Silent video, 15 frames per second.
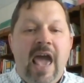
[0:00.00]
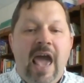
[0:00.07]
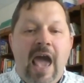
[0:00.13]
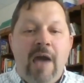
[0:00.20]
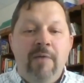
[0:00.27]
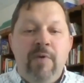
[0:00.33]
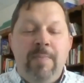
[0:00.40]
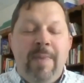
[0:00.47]

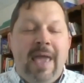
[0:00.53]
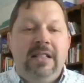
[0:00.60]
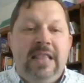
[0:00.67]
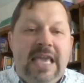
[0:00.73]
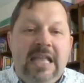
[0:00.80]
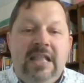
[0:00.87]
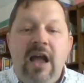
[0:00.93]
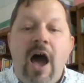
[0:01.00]
and we may
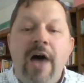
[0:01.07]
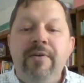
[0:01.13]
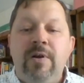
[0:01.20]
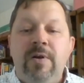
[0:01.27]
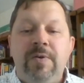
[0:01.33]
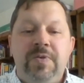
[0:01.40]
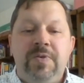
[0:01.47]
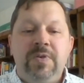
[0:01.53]
lead
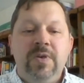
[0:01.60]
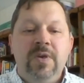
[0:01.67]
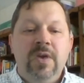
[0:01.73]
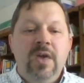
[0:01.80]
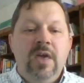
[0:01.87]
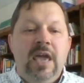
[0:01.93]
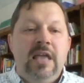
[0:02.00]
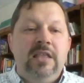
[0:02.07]
others
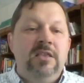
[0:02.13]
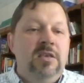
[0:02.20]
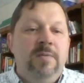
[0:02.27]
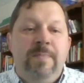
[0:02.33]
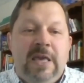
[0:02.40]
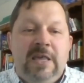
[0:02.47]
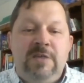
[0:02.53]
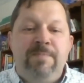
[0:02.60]
into the
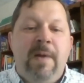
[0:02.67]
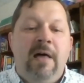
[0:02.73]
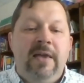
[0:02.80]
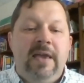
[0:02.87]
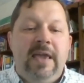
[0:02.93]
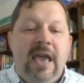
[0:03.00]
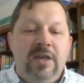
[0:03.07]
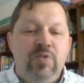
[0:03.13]
beast's
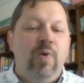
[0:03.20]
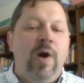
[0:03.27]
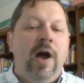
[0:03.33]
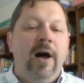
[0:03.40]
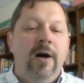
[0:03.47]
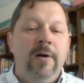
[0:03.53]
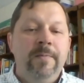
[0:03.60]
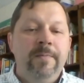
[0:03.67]
belly as
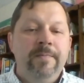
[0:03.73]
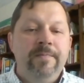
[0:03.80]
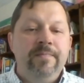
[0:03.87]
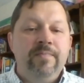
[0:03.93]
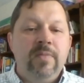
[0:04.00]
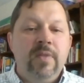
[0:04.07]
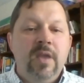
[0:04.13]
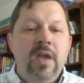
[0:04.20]
well.
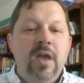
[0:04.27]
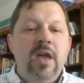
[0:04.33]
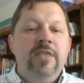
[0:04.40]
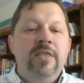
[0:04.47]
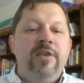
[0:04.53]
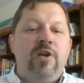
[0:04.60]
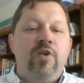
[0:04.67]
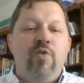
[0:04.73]

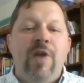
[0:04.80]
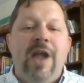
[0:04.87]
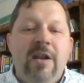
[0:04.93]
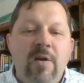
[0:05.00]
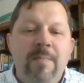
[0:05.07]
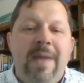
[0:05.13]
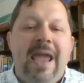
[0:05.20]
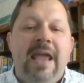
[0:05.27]
The
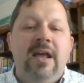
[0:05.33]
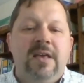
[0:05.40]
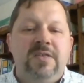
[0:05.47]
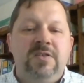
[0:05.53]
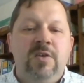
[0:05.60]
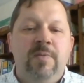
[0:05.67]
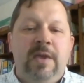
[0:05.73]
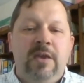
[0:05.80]
Creator made
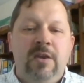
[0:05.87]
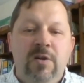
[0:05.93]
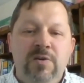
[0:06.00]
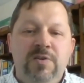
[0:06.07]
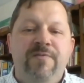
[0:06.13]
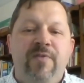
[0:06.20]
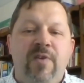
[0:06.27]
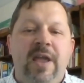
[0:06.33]
us to be
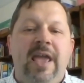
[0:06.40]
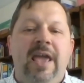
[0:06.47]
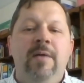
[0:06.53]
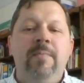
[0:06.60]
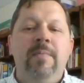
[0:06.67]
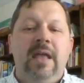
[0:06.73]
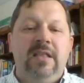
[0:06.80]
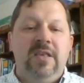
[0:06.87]
used for
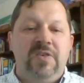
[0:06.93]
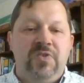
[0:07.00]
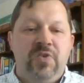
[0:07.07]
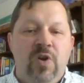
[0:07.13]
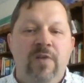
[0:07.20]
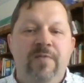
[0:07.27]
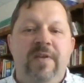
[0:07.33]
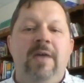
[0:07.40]
him and to
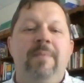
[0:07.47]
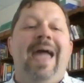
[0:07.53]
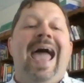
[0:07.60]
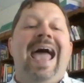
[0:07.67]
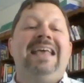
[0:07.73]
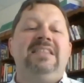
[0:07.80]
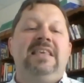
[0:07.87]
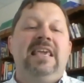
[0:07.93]
serve him
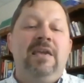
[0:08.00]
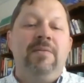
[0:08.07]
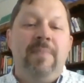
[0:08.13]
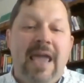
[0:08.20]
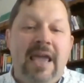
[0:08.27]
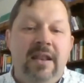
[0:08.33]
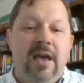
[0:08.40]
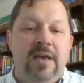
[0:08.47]
as he
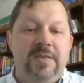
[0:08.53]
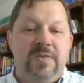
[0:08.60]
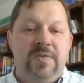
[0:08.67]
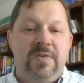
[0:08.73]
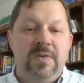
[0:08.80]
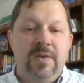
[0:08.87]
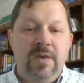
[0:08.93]
made us,